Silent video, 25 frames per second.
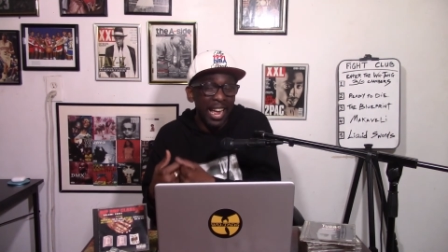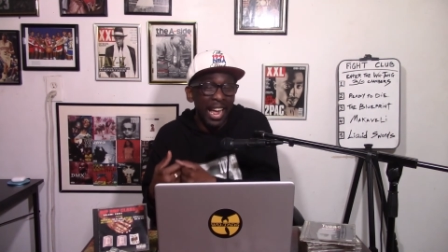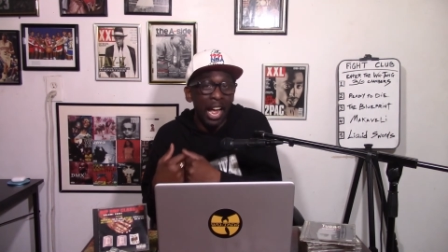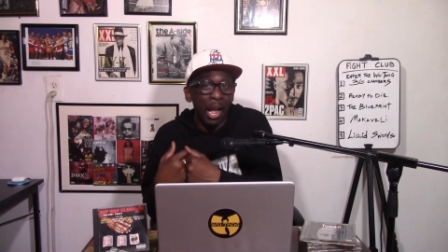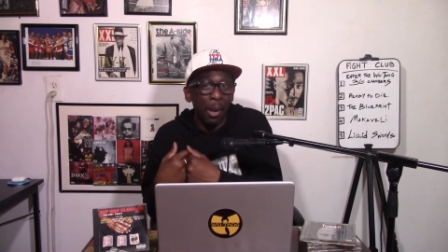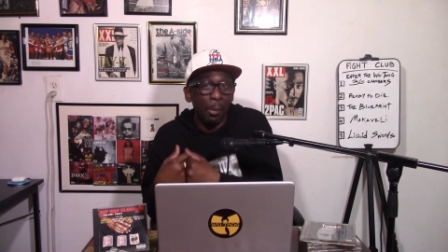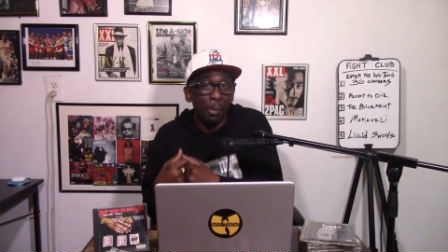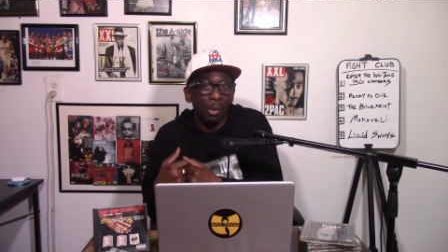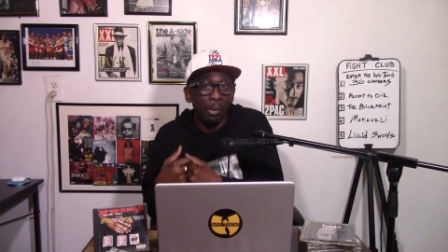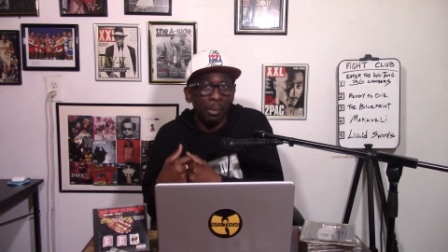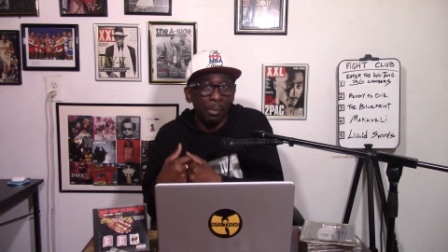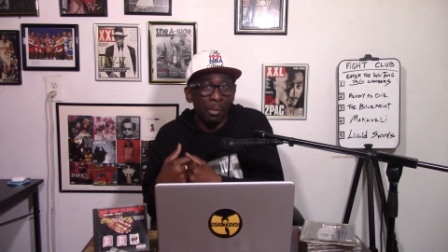
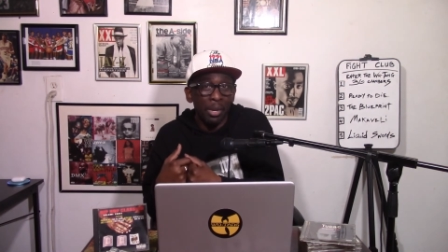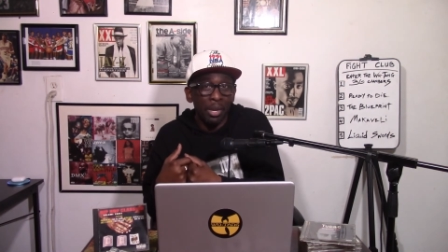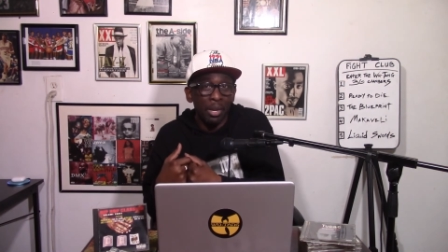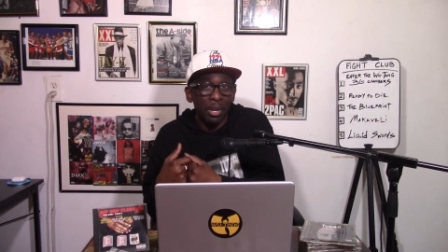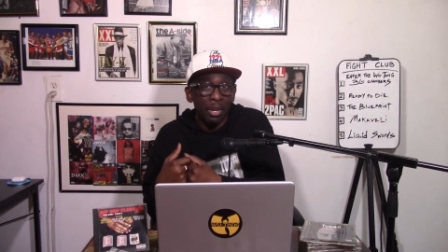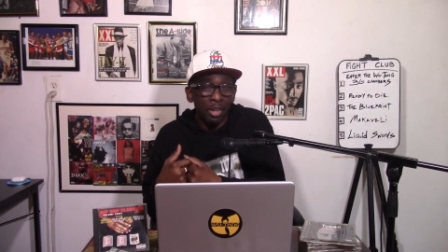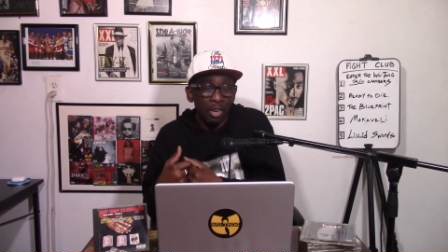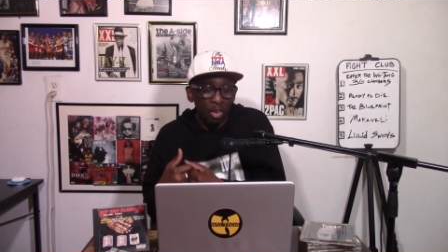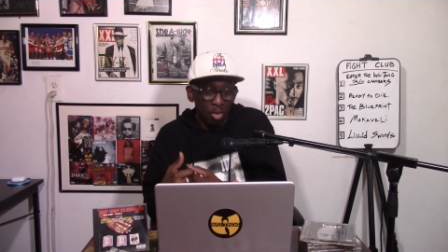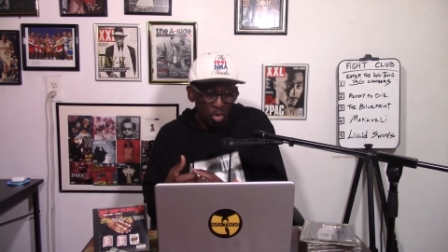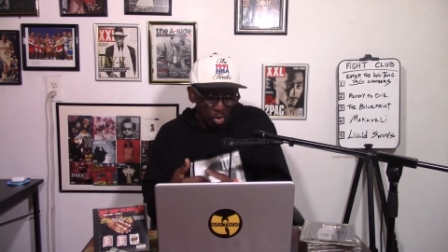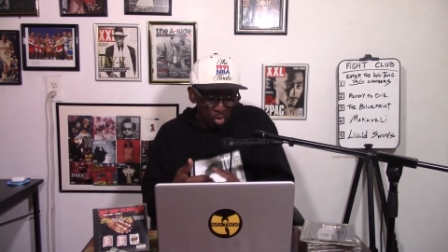album
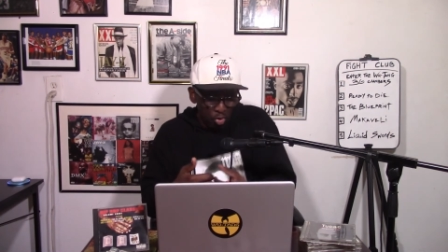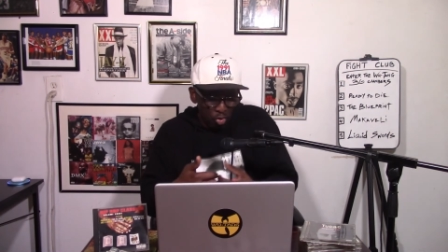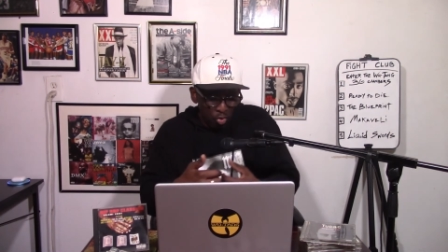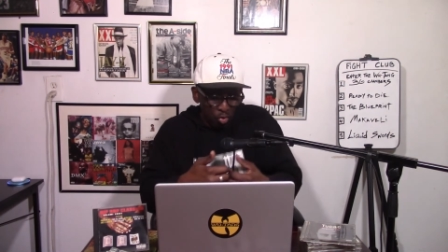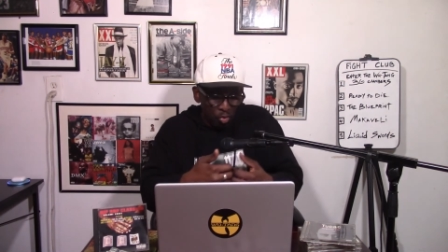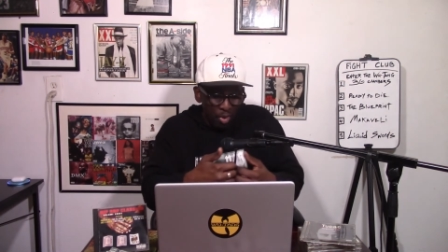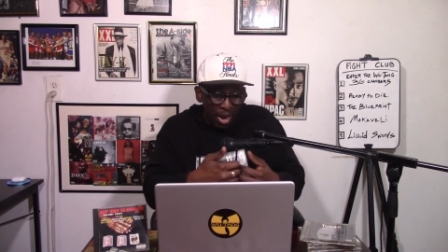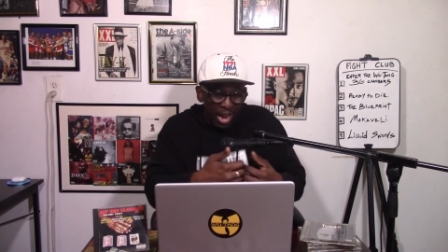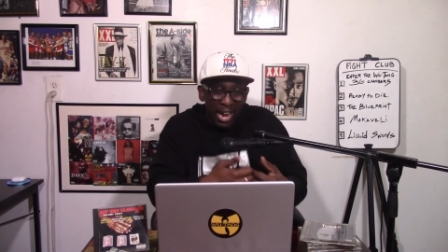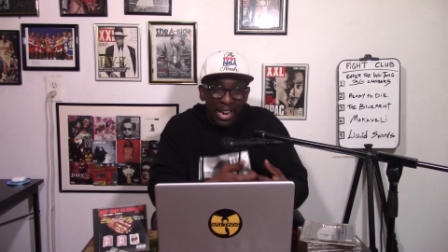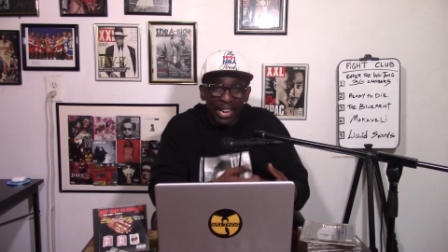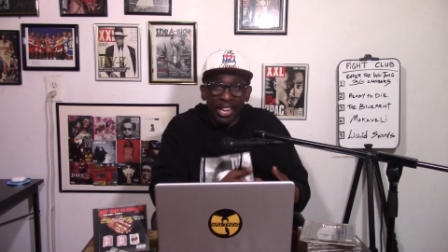
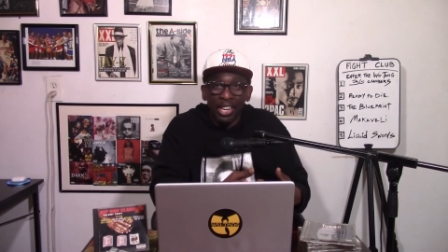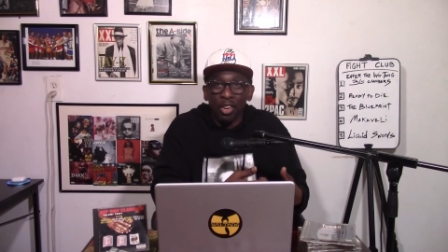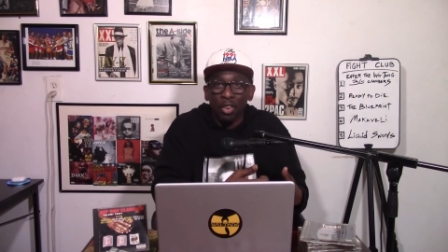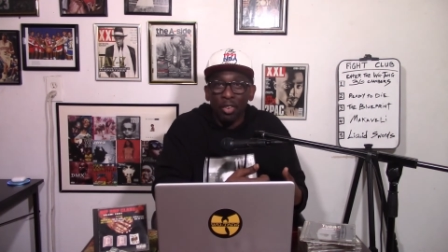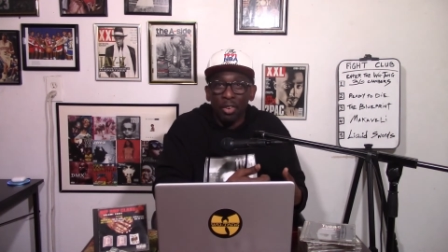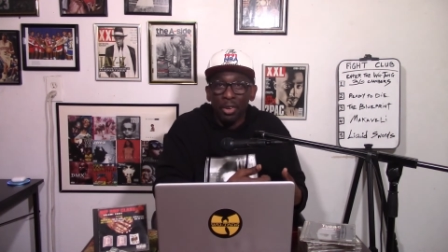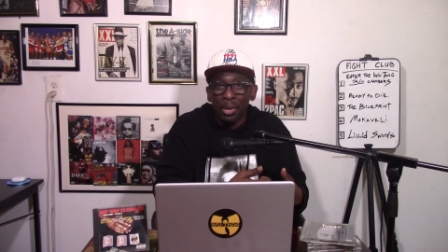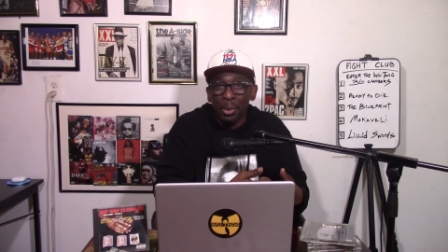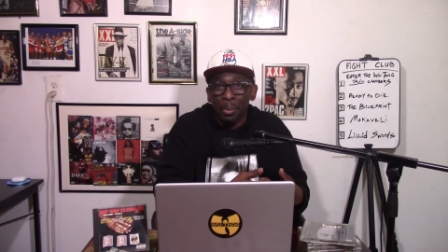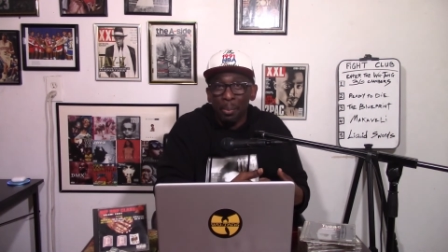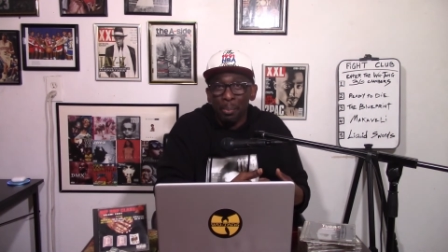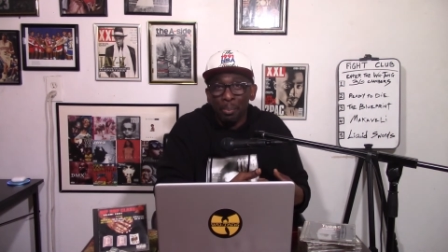riding
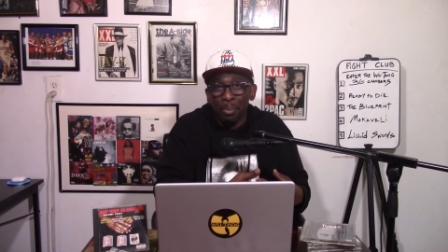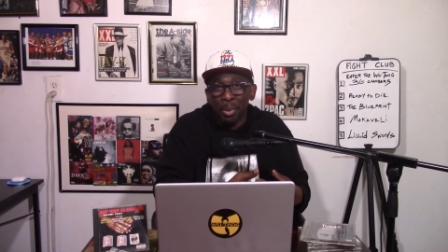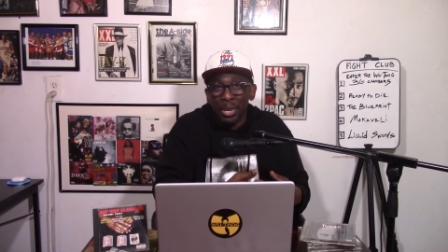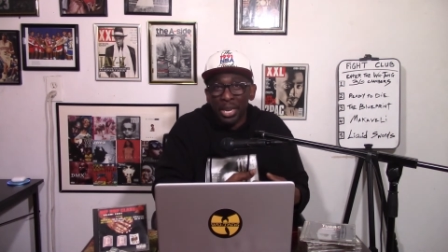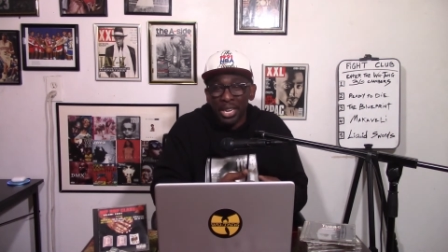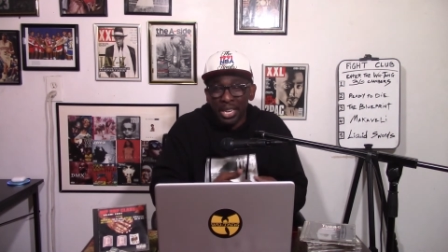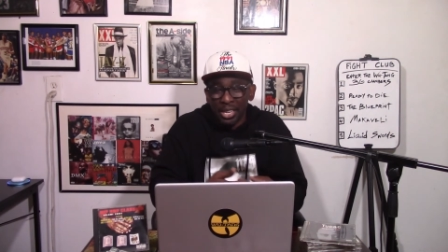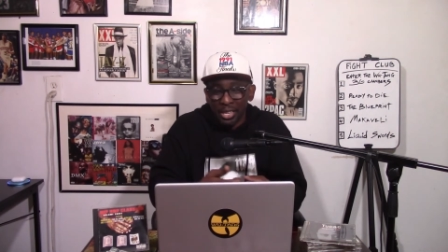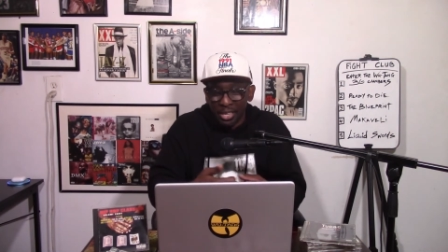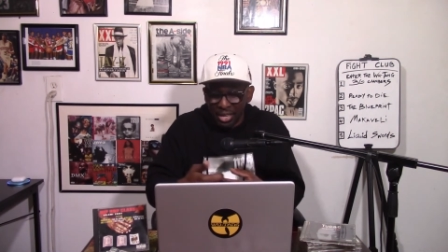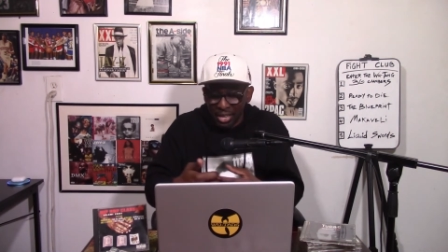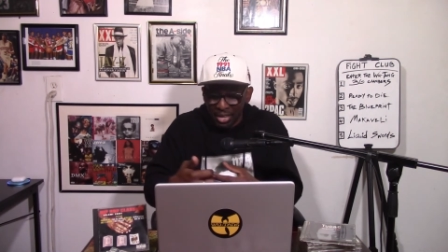on the
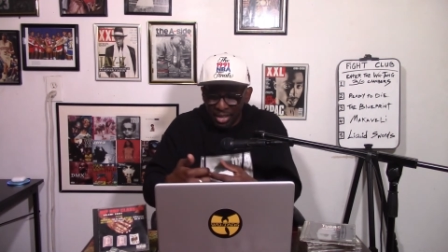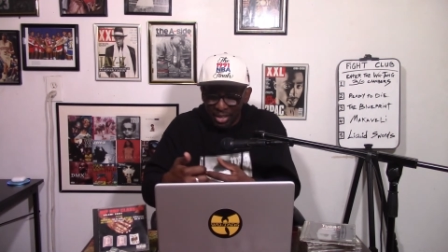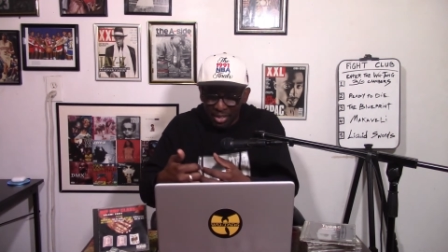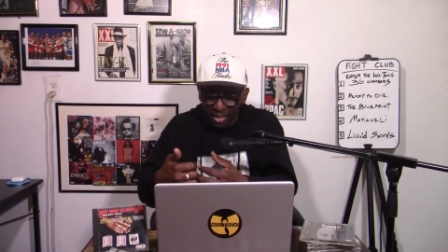beat